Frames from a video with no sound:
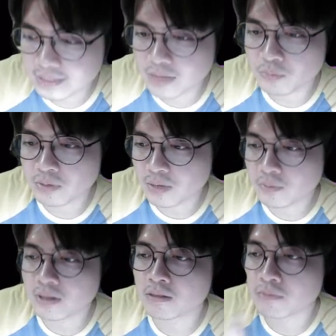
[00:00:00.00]
we
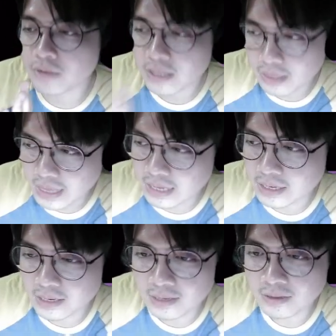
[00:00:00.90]
will
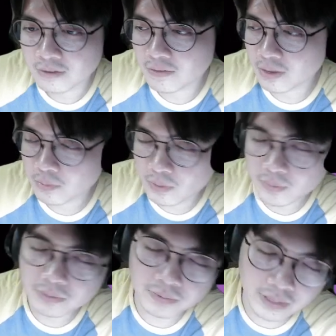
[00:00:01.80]
rethink. Right? We
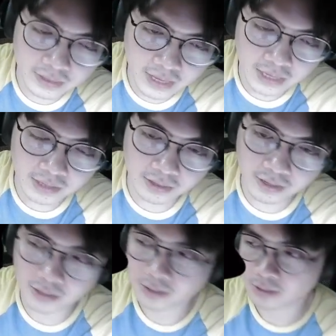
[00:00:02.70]
will rethink
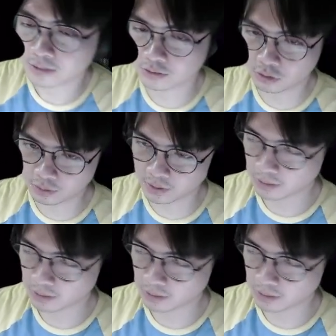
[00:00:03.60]
the, excuse me.